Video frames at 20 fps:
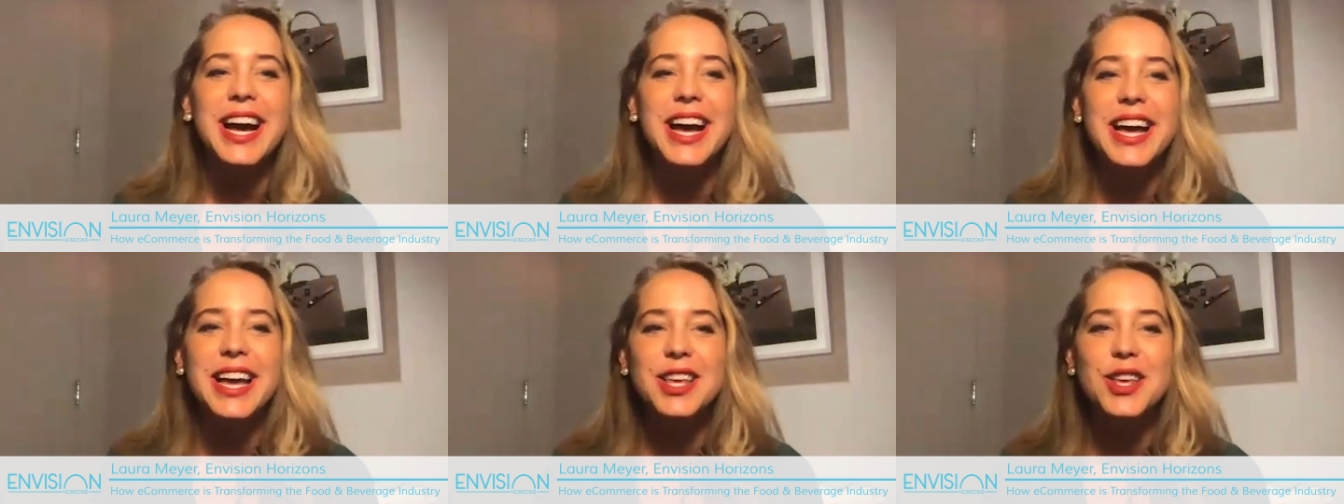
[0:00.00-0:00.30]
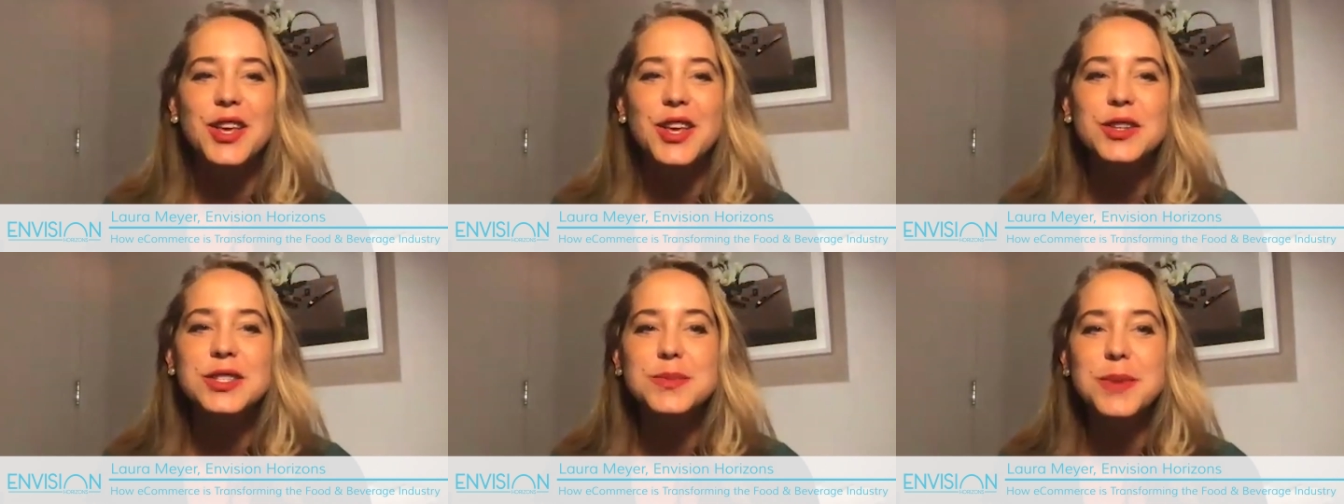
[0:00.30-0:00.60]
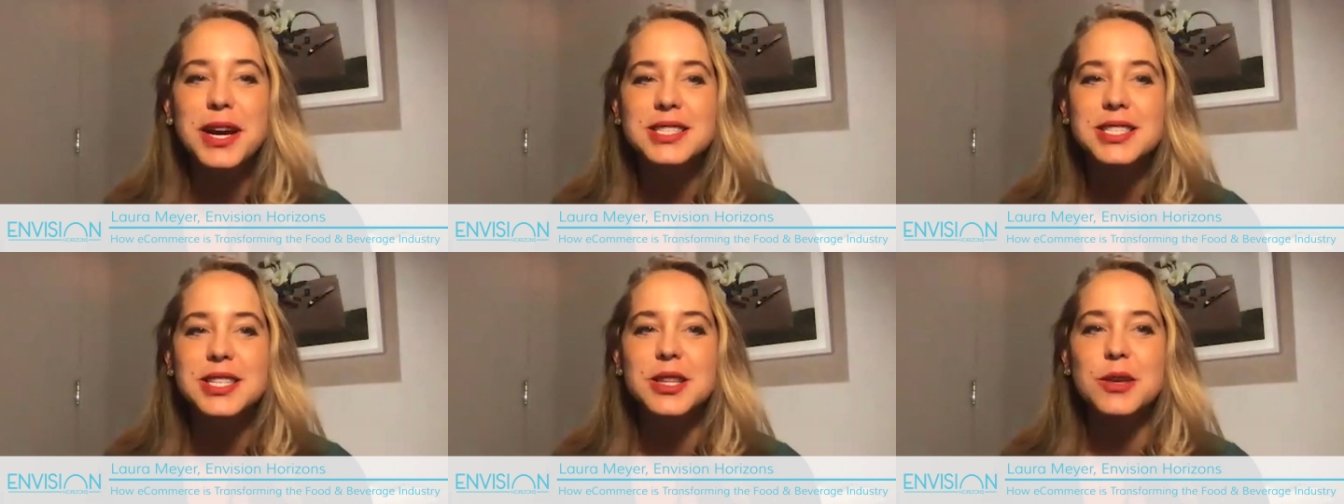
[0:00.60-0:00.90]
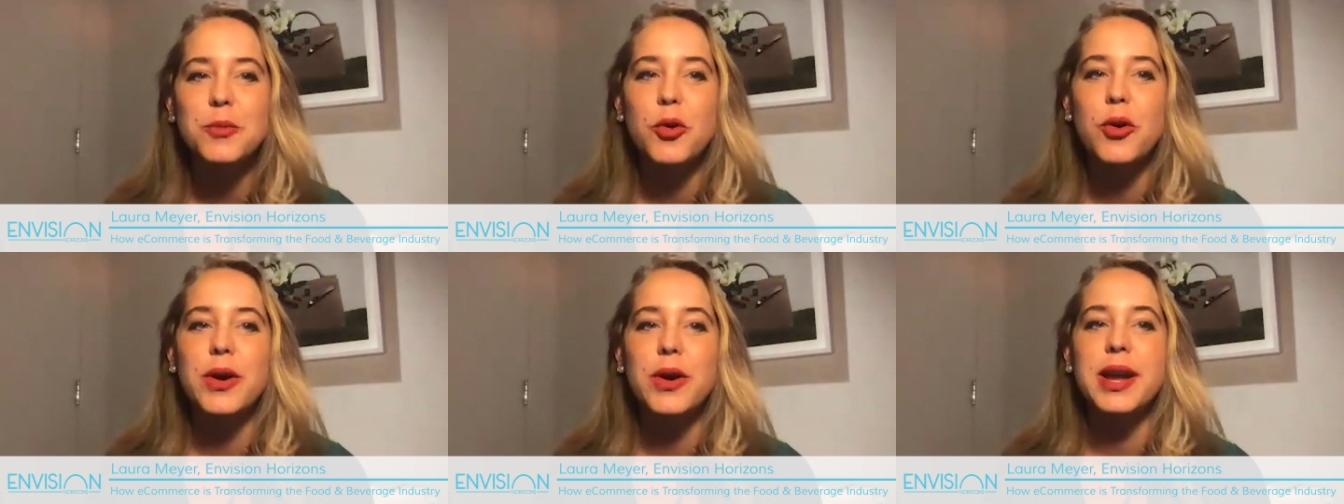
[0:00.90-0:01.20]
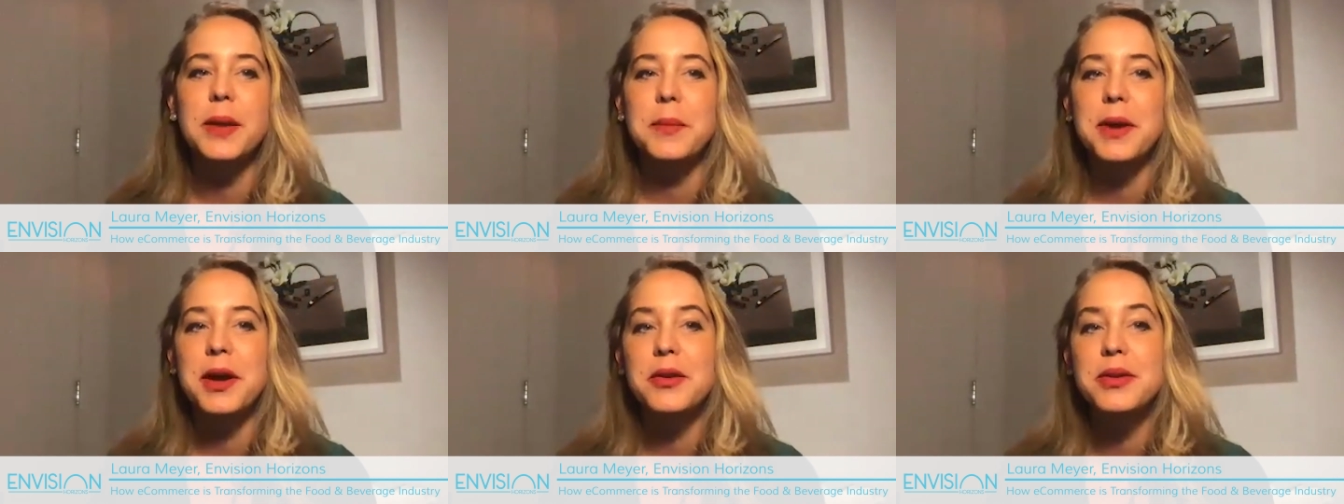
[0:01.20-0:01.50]
goes back to the
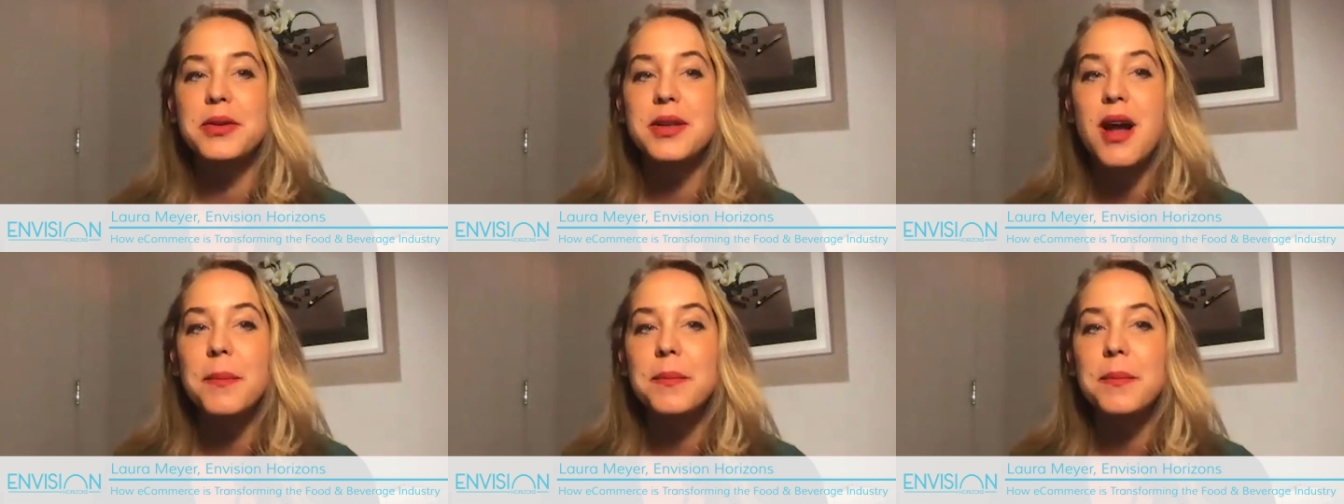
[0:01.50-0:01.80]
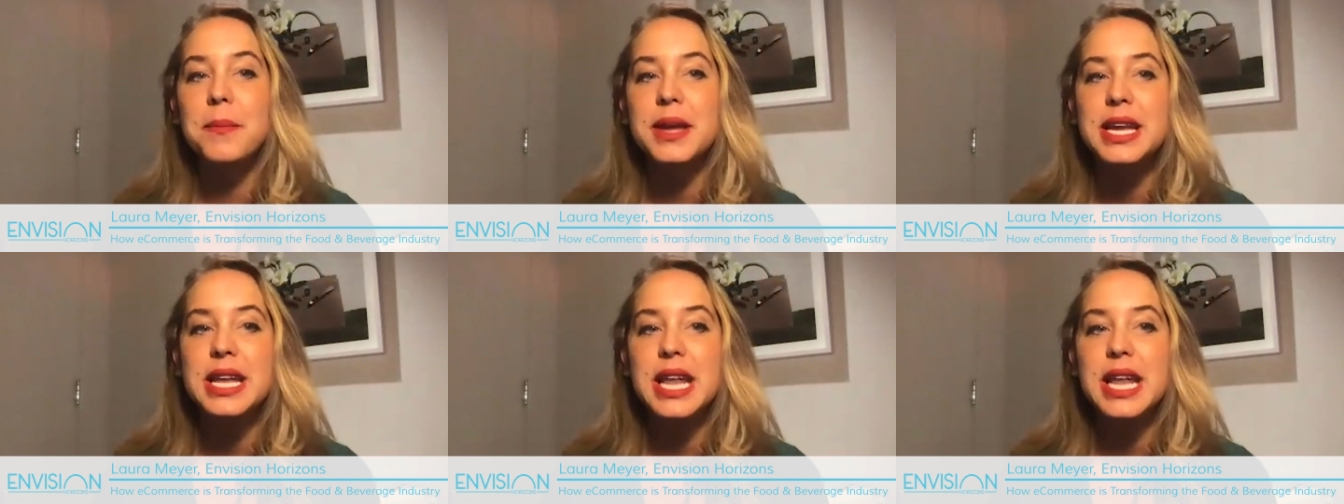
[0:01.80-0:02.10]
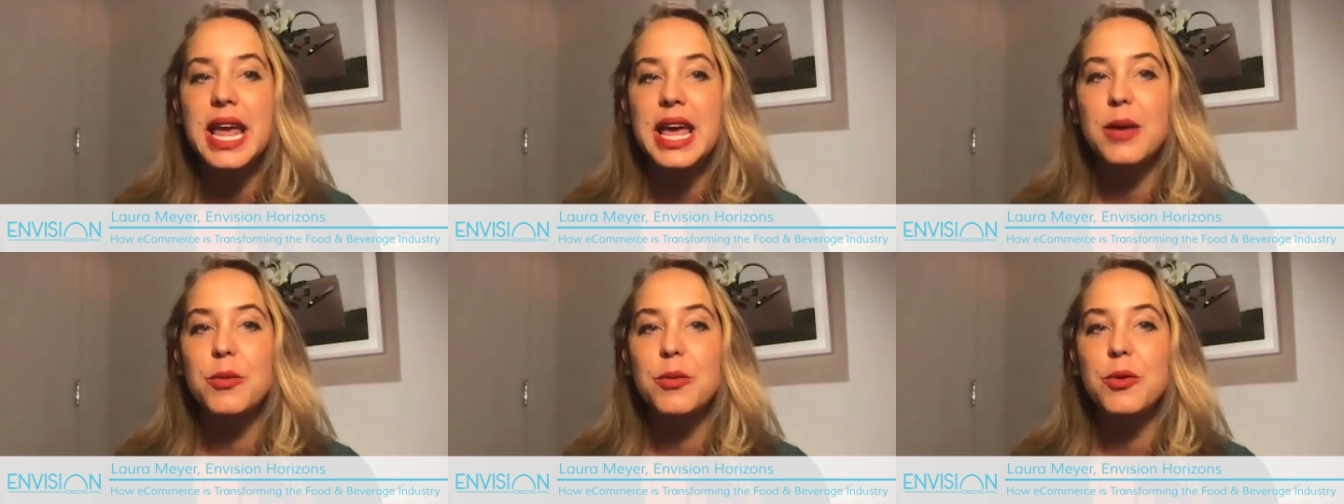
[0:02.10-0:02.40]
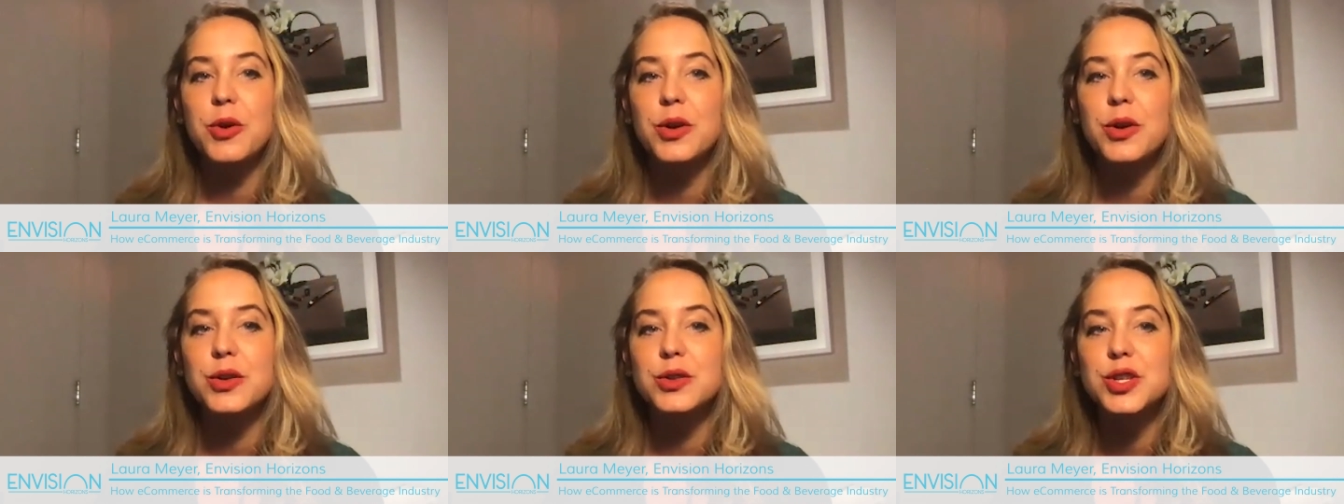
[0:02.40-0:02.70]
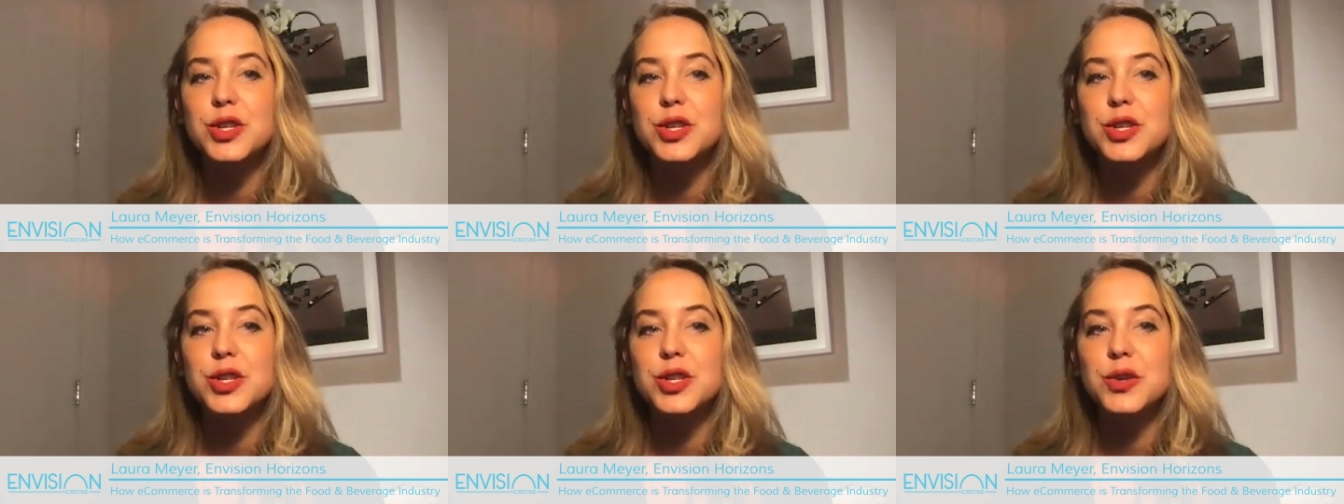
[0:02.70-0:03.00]
point about not being able
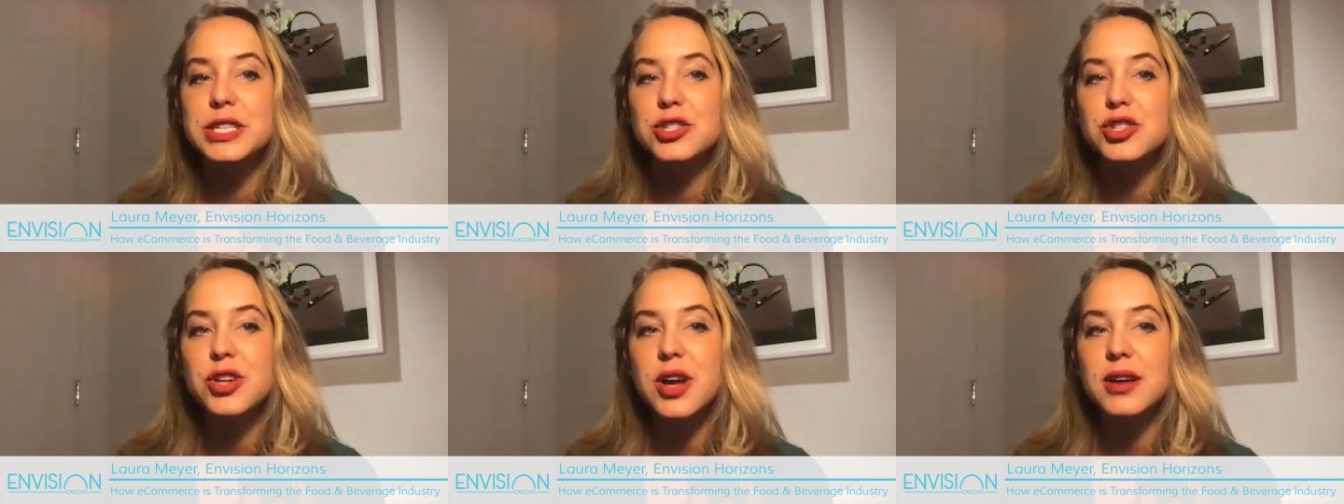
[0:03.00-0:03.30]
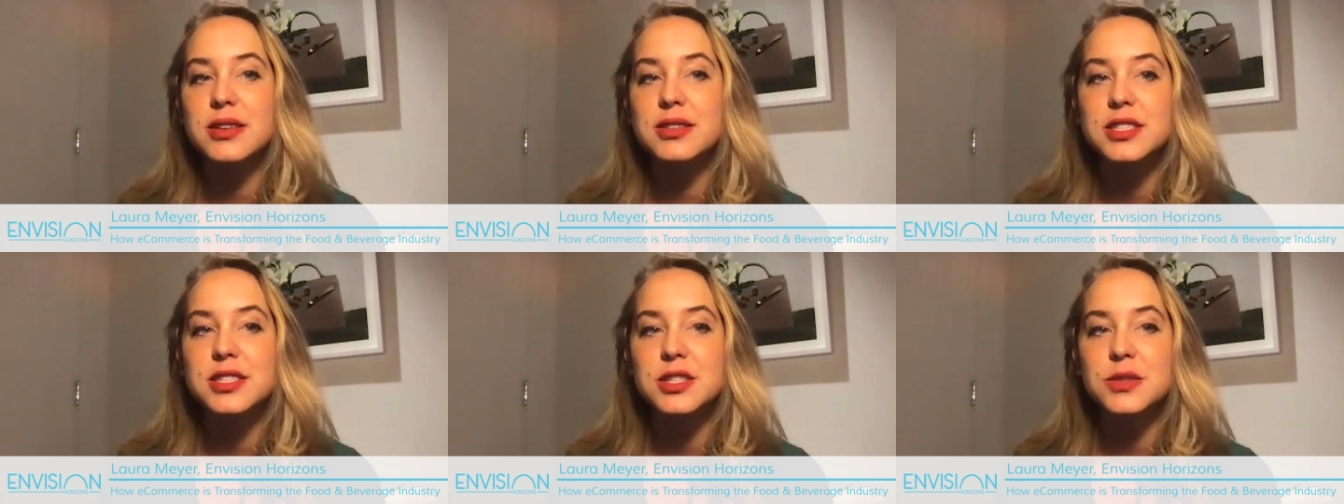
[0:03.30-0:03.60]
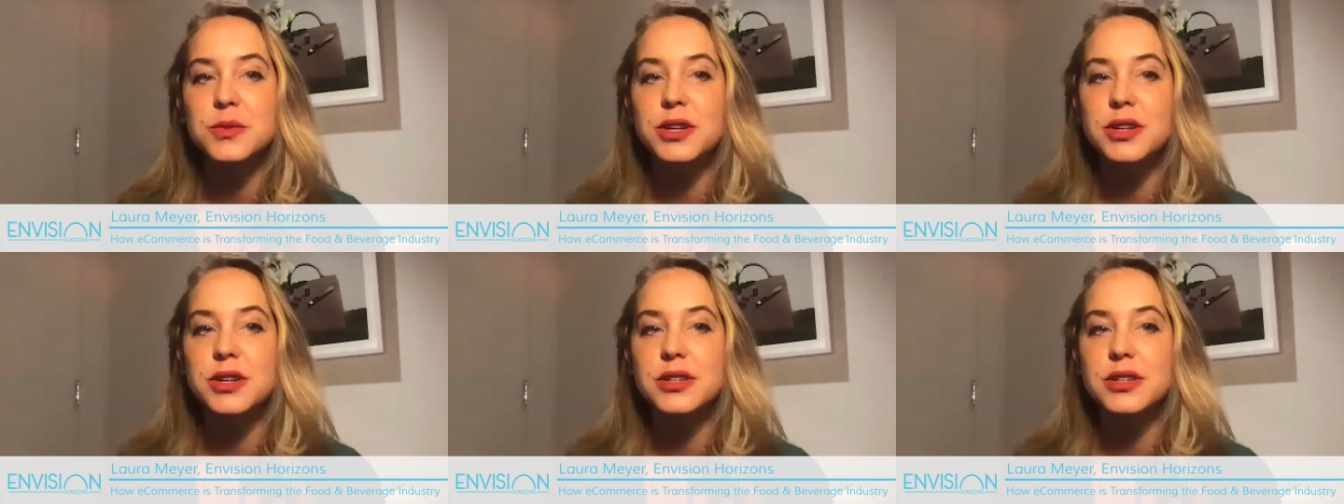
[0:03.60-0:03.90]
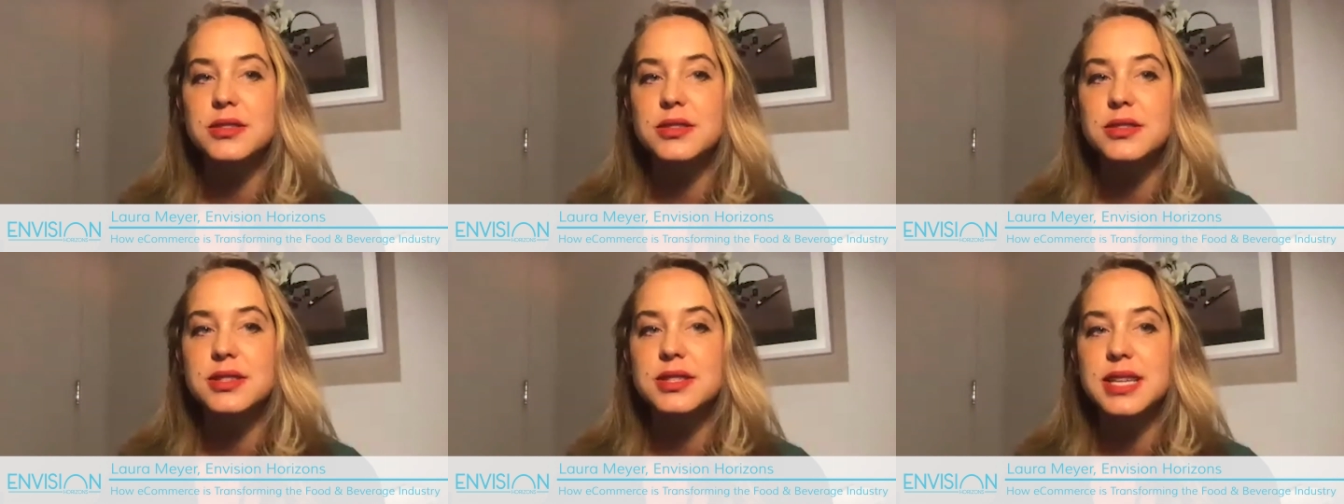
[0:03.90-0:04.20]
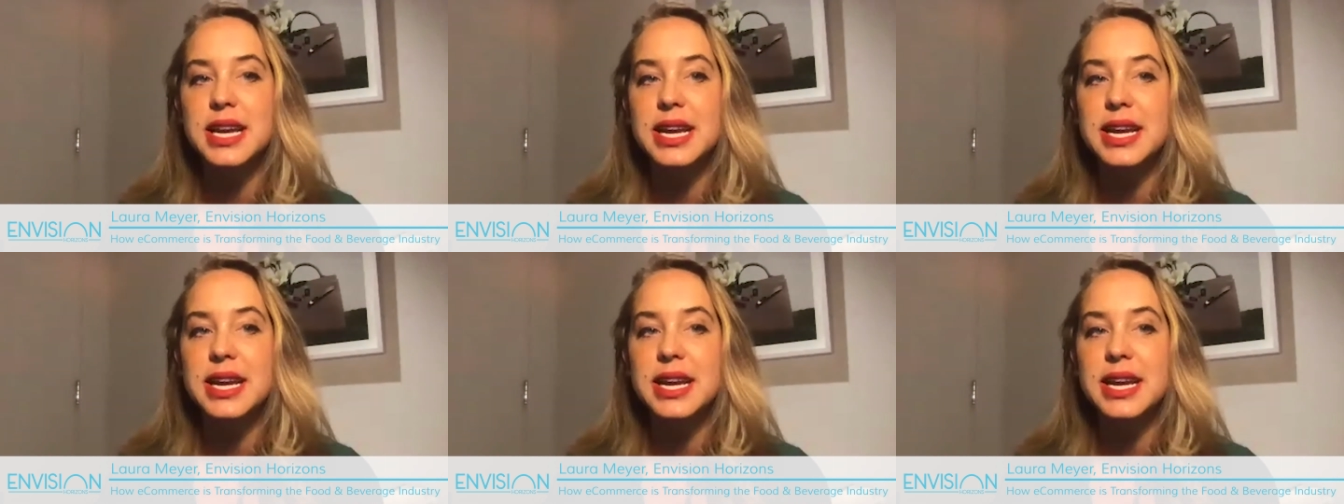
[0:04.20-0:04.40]
to reach customers